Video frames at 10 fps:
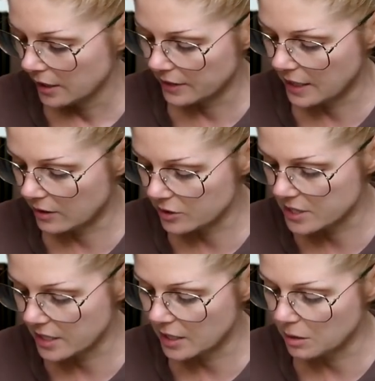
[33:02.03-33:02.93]
They are
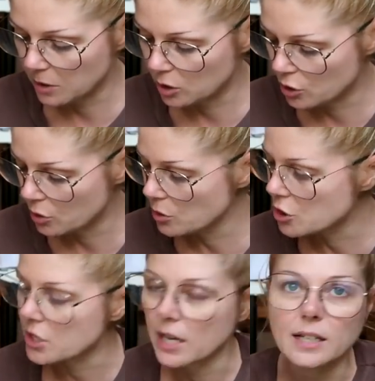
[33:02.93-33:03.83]
sending me two
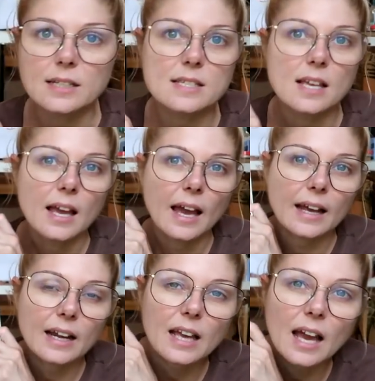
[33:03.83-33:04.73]
shades,
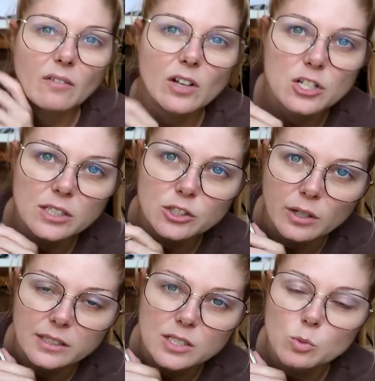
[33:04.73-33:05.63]
and I have actually
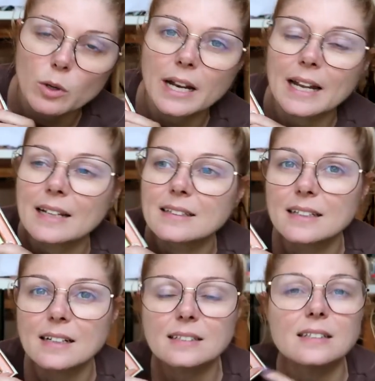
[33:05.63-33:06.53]
tried this one and I
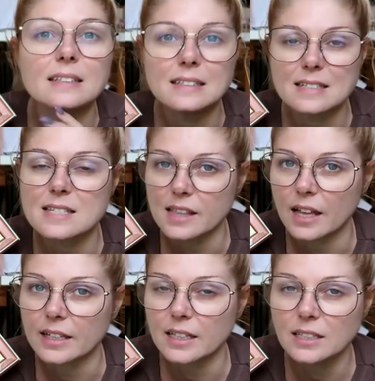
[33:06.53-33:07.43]
didn't
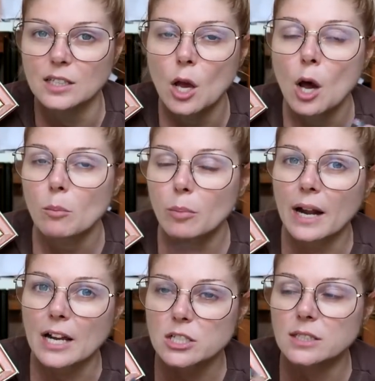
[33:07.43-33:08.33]
dislike it, but
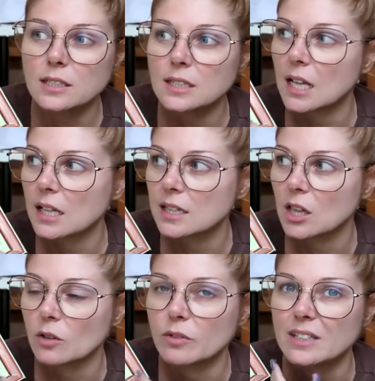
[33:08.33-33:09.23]
I actually did not
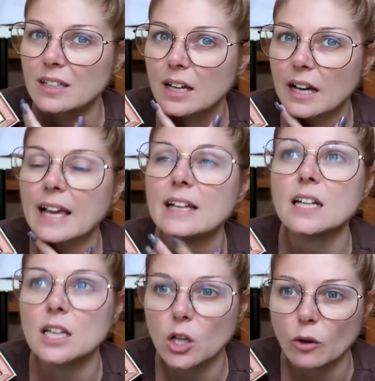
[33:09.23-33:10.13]
love it. Like, I
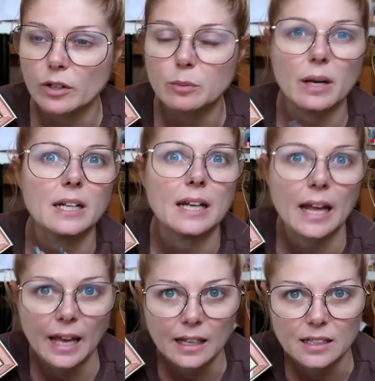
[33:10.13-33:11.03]
didn't love it, but I
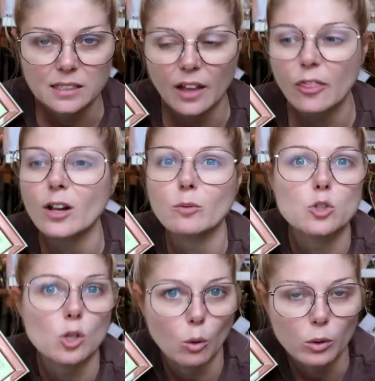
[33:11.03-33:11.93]
didn't hate it. I thought it
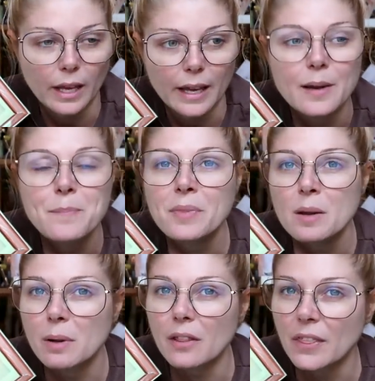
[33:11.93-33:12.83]
was okay,
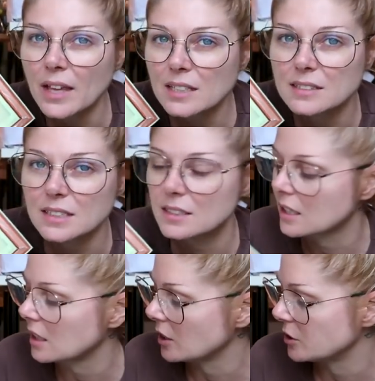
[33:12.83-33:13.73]
but I think I did
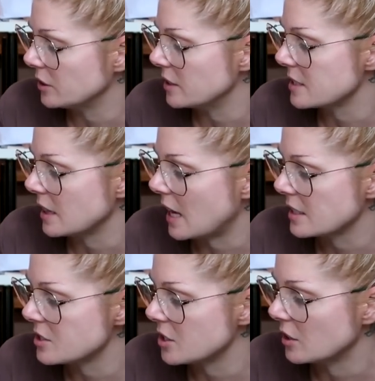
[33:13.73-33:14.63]
declutter this
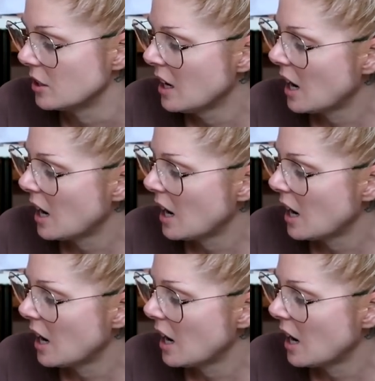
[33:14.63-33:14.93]
last year.